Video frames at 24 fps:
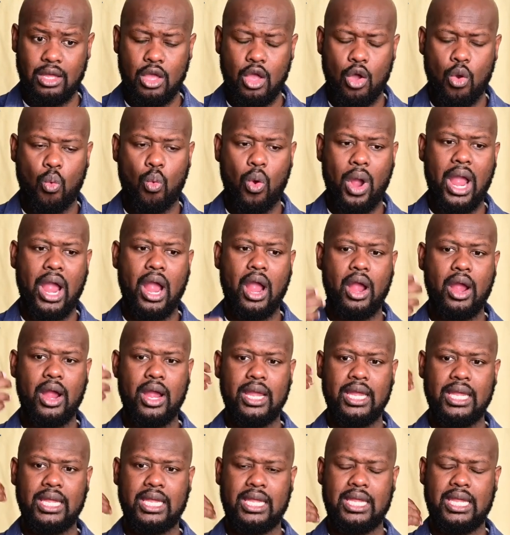where
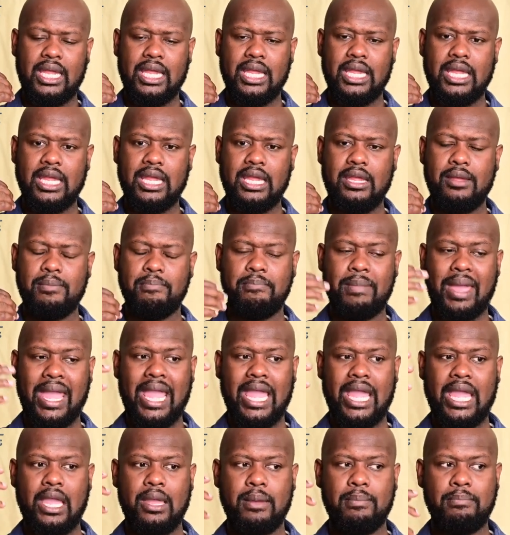he
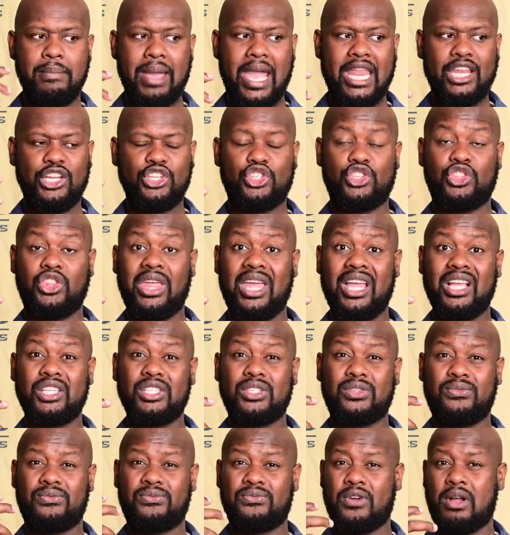may manage things
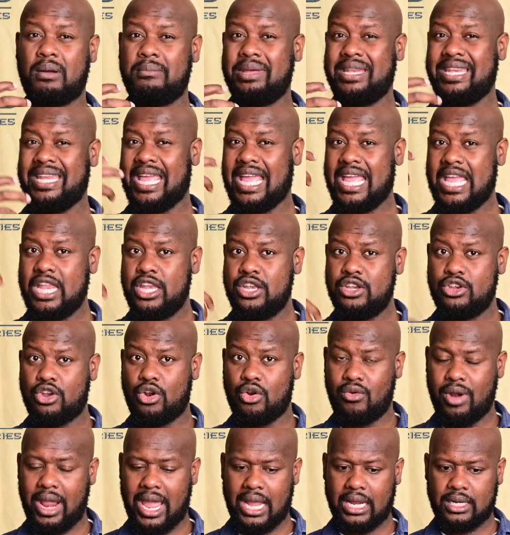from an
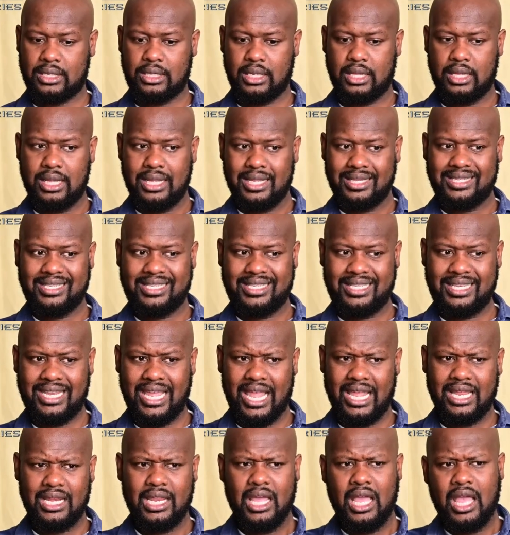indirect
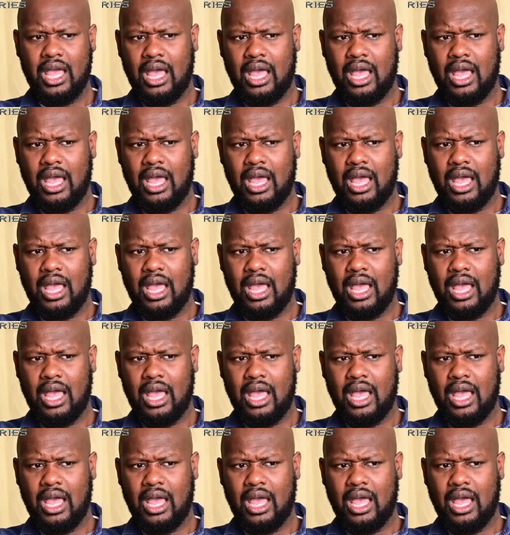state.